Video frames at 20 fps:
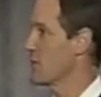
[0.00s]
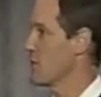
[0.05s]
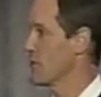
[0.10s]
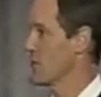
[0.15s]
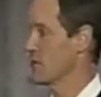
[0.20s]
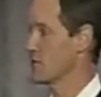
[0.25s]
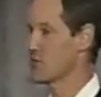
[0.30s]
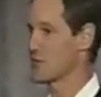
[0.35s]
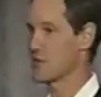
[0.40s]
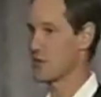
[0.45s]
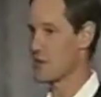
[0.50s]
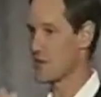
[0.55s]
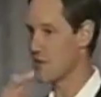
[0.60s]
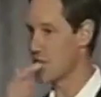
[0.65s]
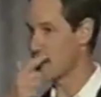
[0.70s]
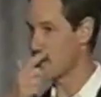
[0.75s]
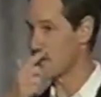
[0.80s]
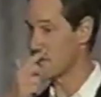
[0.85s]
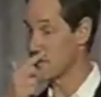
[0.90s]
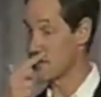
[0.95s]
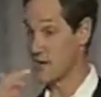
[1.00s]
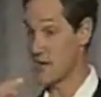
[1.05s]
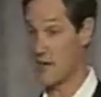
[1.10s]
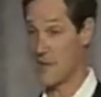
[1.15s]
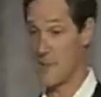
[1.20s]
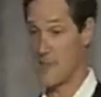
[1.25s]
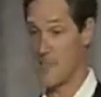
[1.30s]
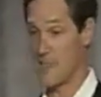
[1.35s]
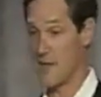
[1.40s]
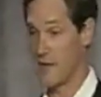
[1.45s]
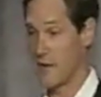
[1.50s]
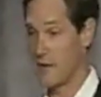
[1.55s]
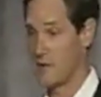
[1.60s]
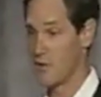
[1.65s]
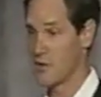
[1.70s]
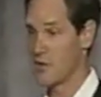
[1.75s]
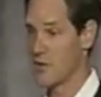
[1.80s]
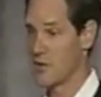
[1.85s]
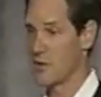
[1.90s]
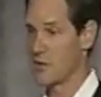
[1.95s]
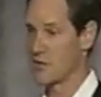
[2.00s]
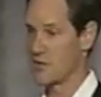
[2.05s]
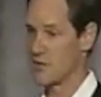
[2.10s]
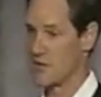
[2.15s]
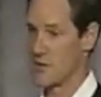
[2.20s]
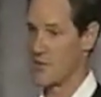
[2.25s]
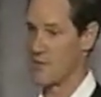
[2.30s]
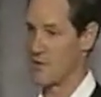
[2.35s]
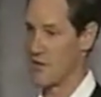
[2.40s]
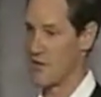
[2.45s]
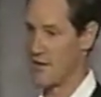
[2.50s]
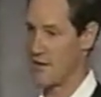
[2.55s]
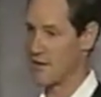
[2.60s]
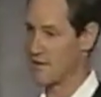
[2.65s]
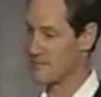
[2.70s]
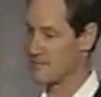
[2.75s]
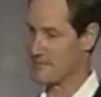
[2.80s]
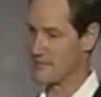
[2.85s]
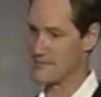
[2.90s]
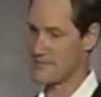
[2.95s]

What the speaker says: The interesting thing is that you can go to something like,